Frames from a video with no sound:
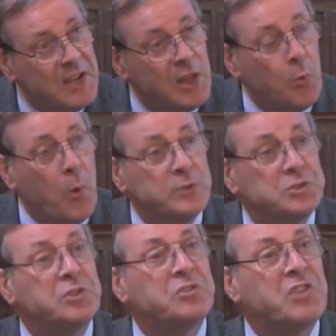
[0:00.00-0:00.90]
In other
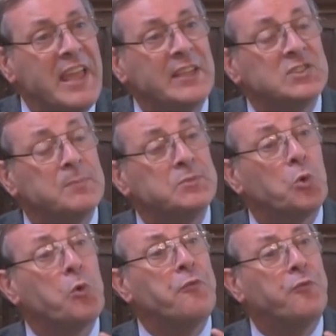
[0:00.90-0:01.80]
words, to take some
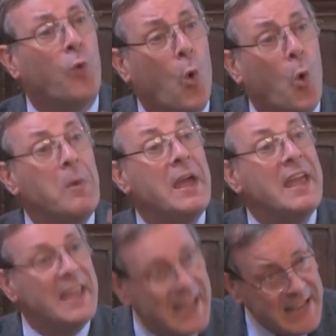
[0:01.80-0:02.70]
sort of form
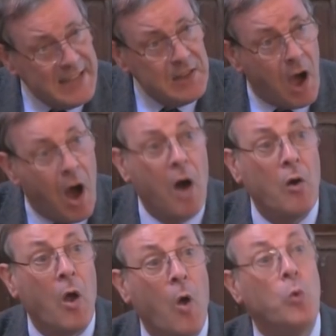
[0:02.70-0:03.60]
in
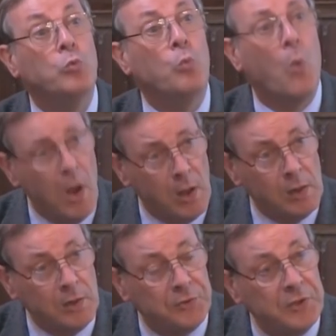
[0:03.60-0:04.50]
our own
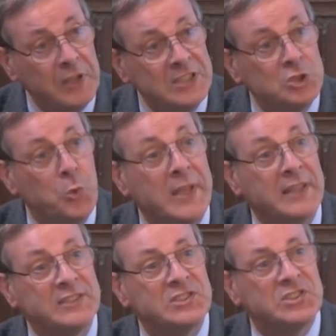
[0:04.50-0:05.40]
world so we
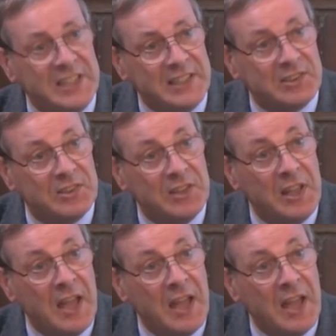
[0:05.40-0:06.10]
can see it